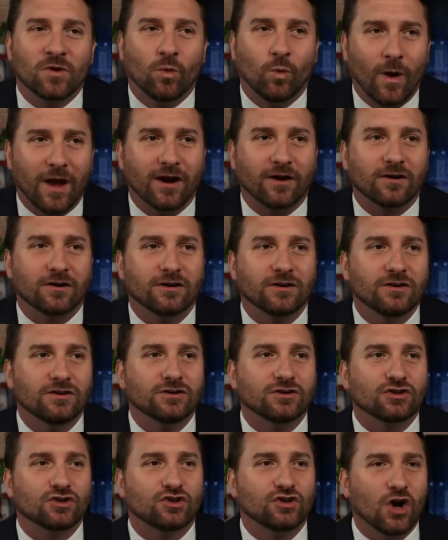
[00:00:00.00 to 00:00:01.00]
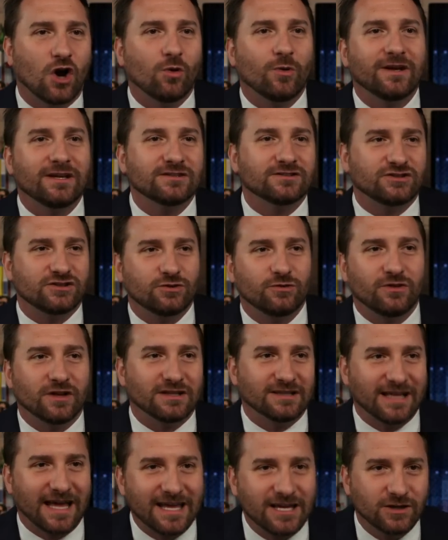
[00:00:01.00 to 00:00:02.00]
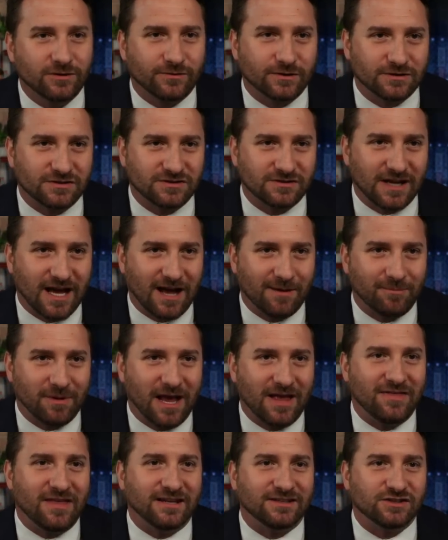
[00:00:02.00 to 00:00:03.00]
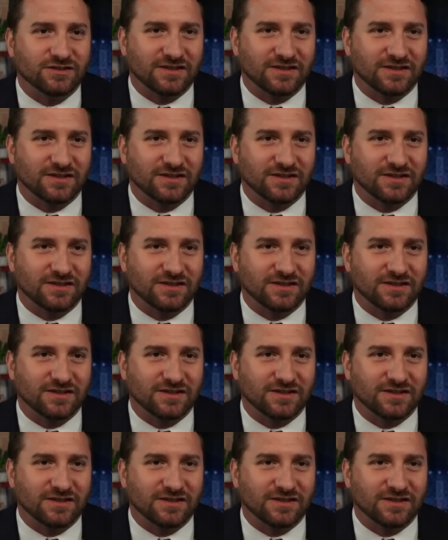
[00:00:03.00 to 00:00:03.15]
where going to the layover stop and then